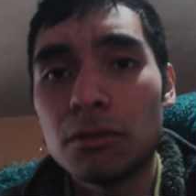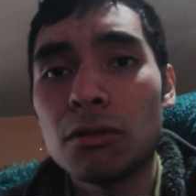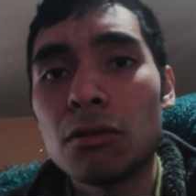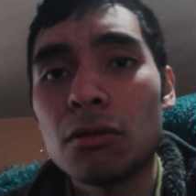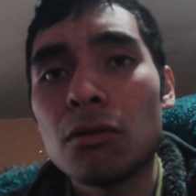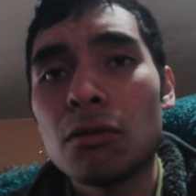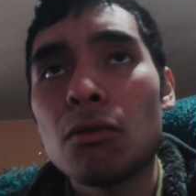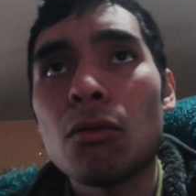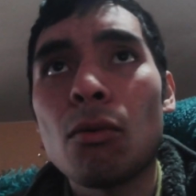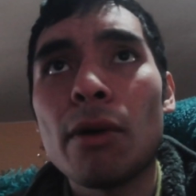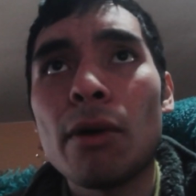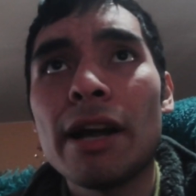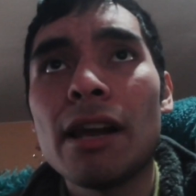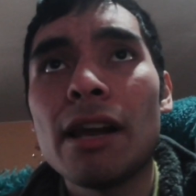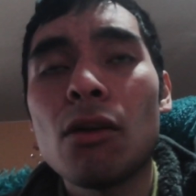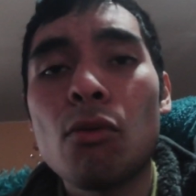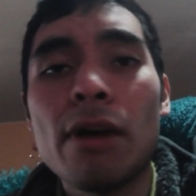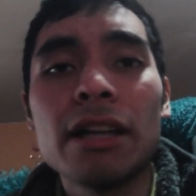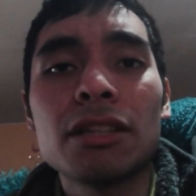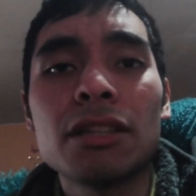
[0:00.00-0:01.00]
will
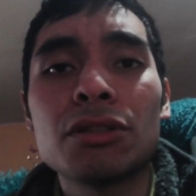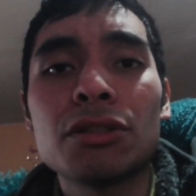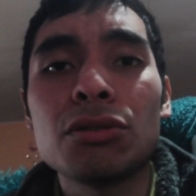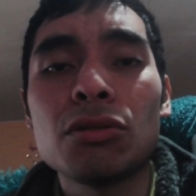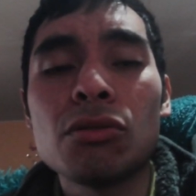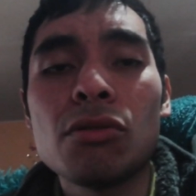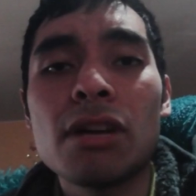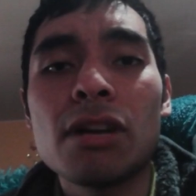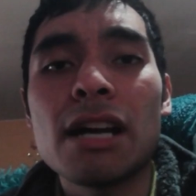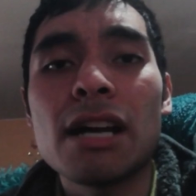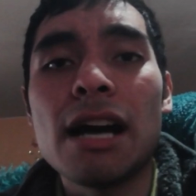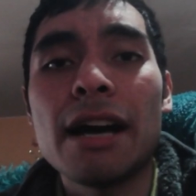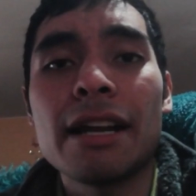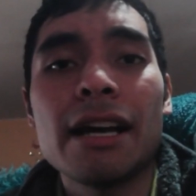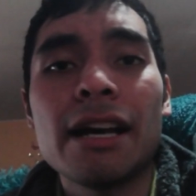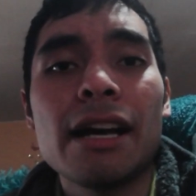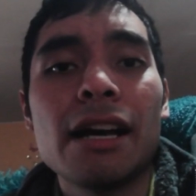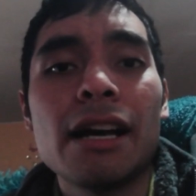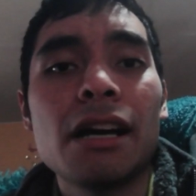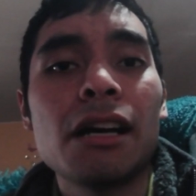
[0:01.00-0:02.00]
want to look at
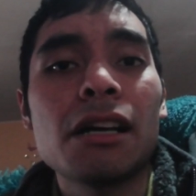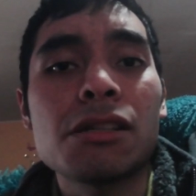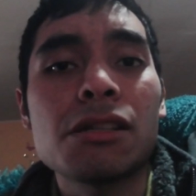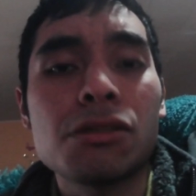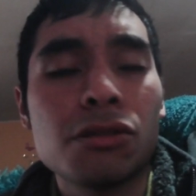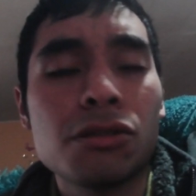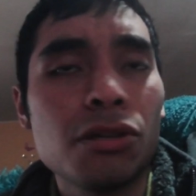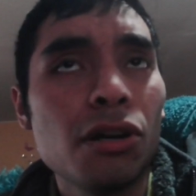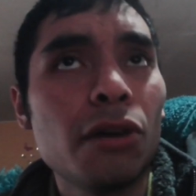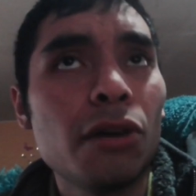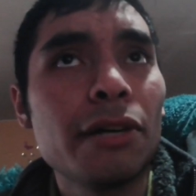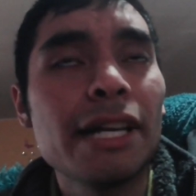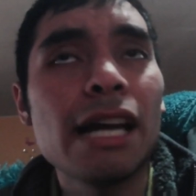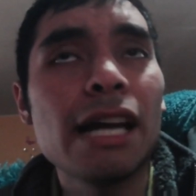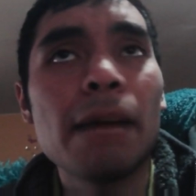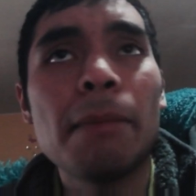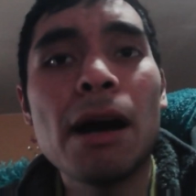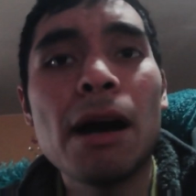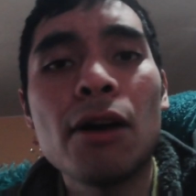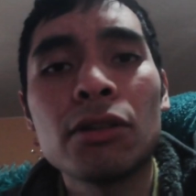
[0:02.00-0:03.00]
a story
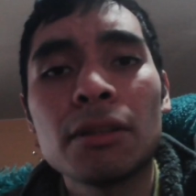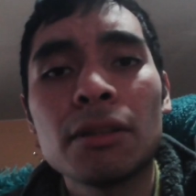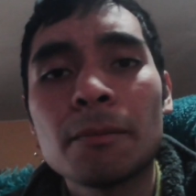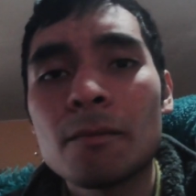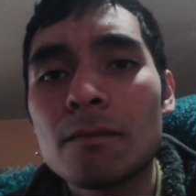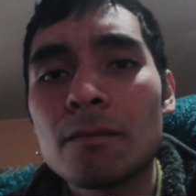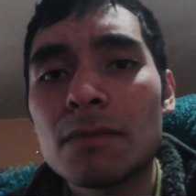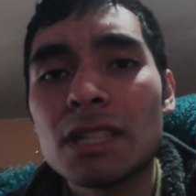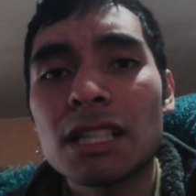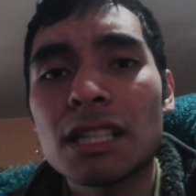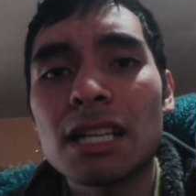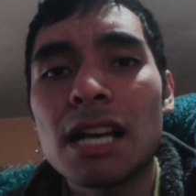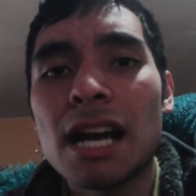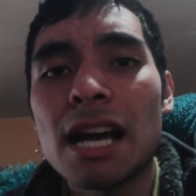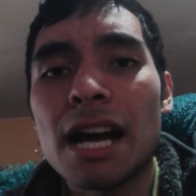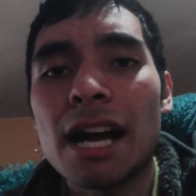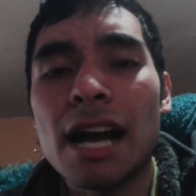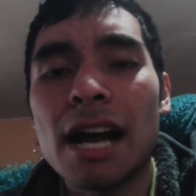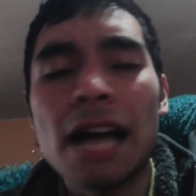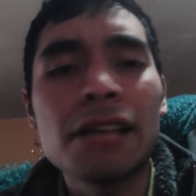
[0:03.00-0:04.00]
about
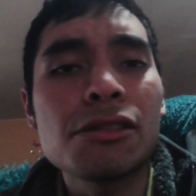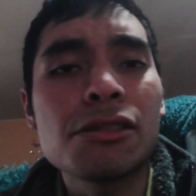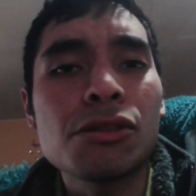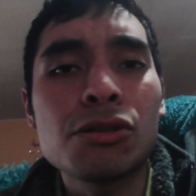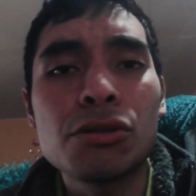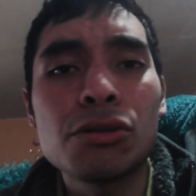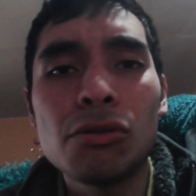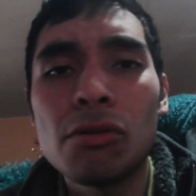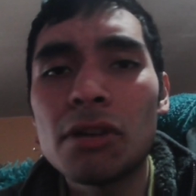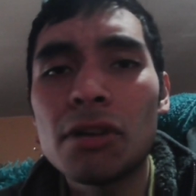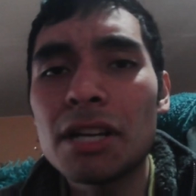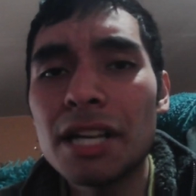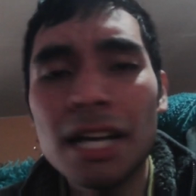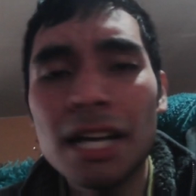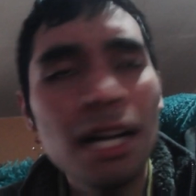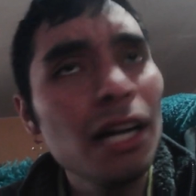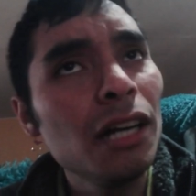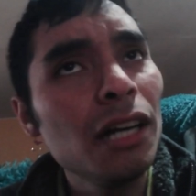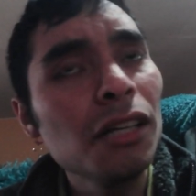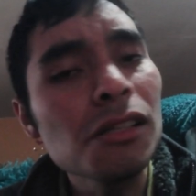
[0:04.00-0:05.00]
high school
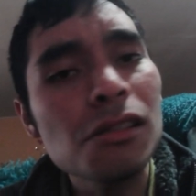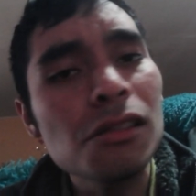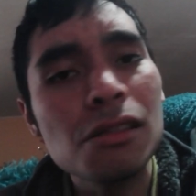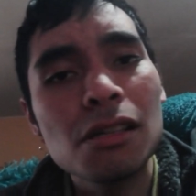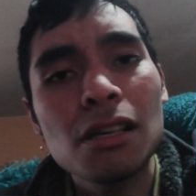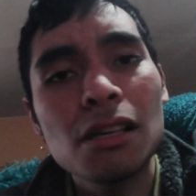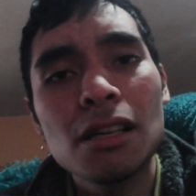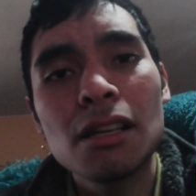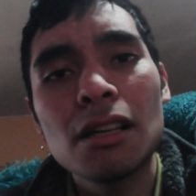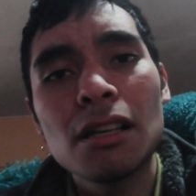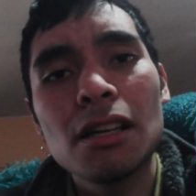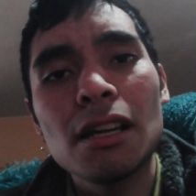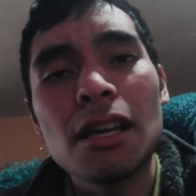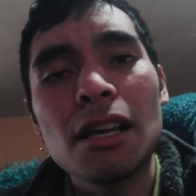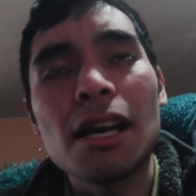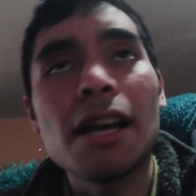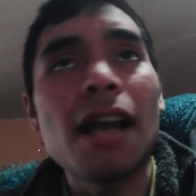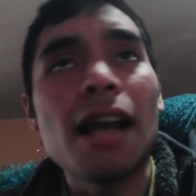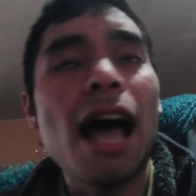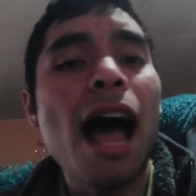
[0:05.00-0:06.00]
girls
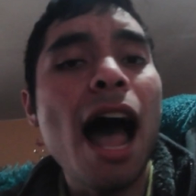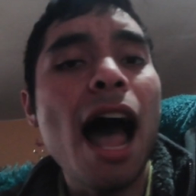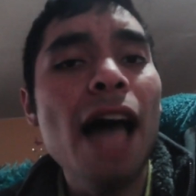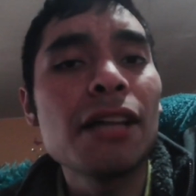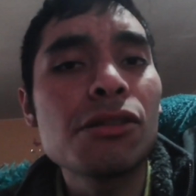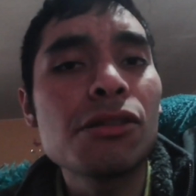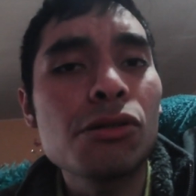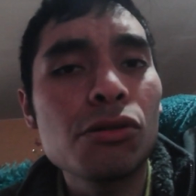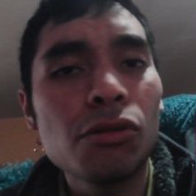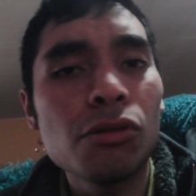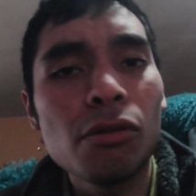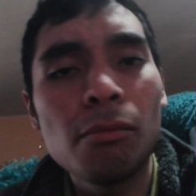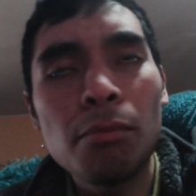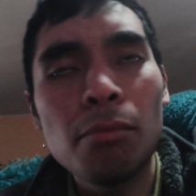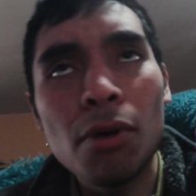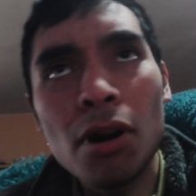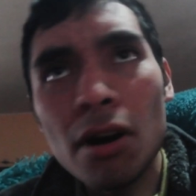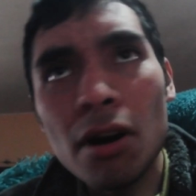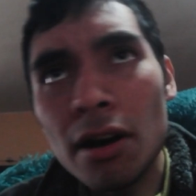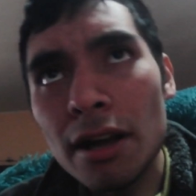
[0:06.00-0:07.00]
and a high school
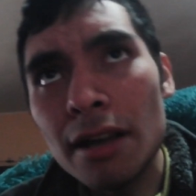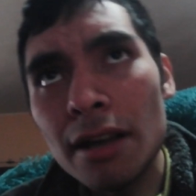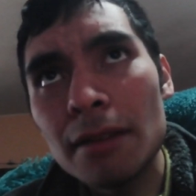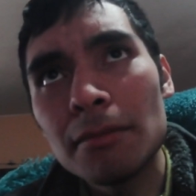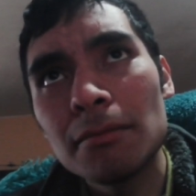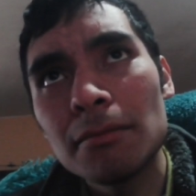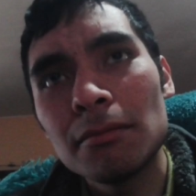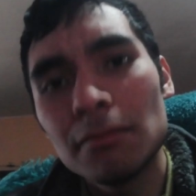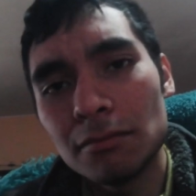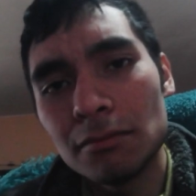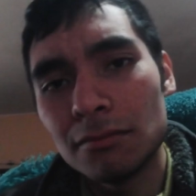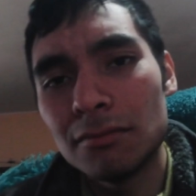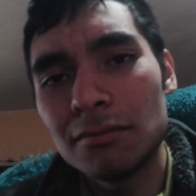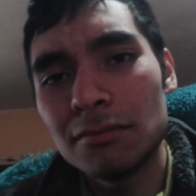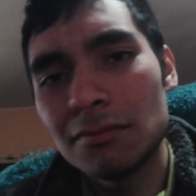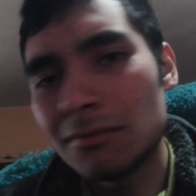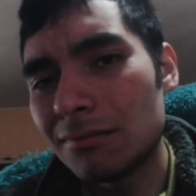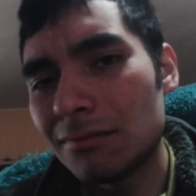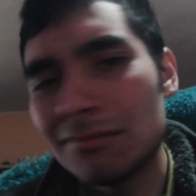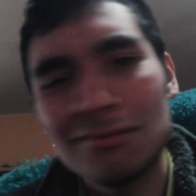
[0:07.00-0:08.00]
boy.
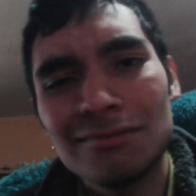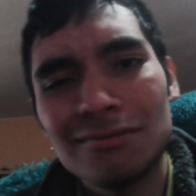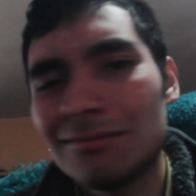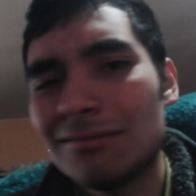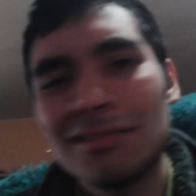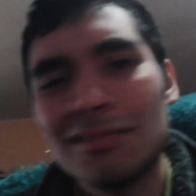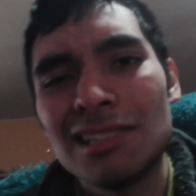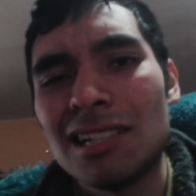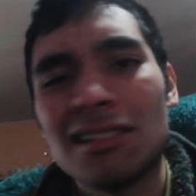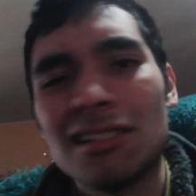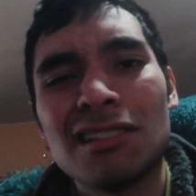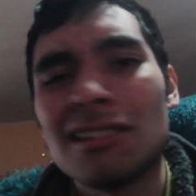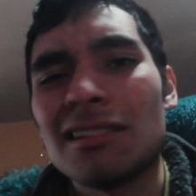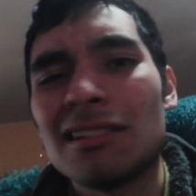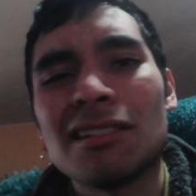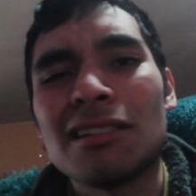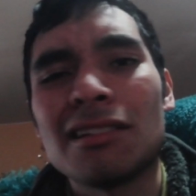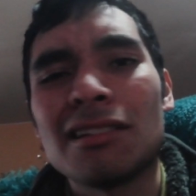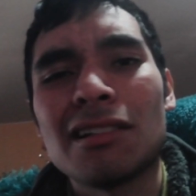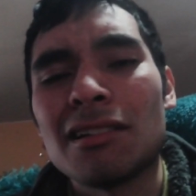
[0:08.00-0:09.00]

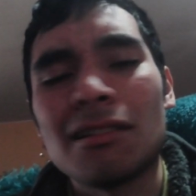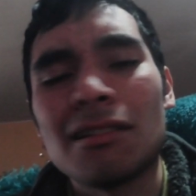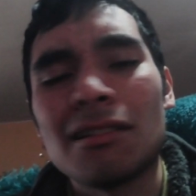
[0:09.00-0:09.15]
No.